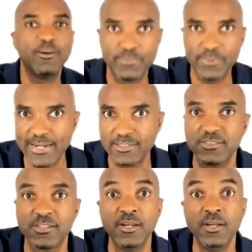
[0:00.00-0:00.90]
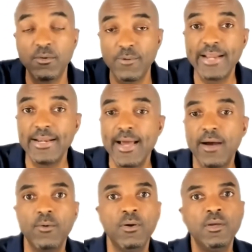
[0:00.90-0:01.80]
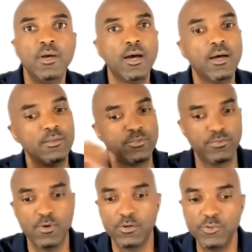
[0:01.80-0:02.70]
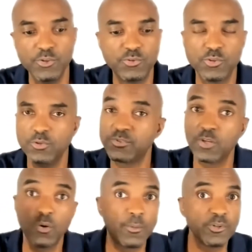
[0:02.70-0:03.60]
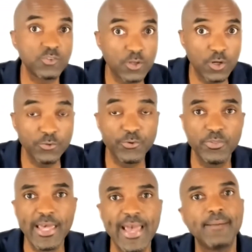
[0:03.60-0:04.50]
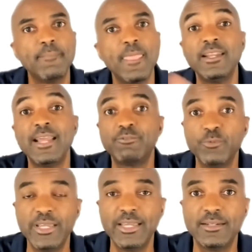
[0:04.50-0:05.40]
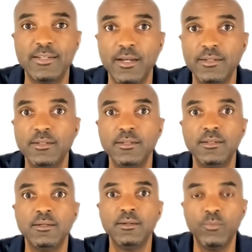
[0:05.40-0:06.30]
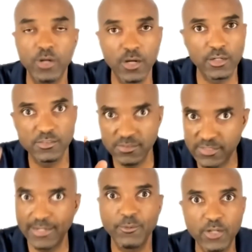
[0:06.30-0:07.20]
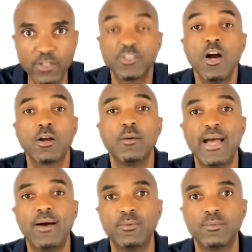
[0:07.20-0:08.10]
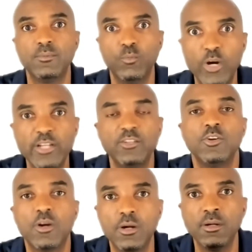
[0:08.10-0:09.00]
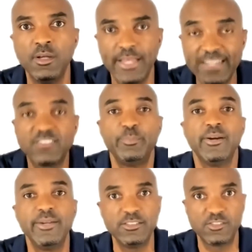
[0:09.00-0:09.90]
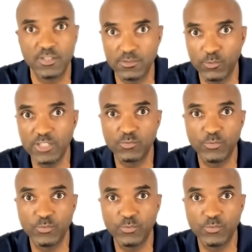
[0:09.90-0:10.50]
practice right now on YouTube. So I want you to go through that, and then after we get done, we're going to sit and we're going to talk about what your experience was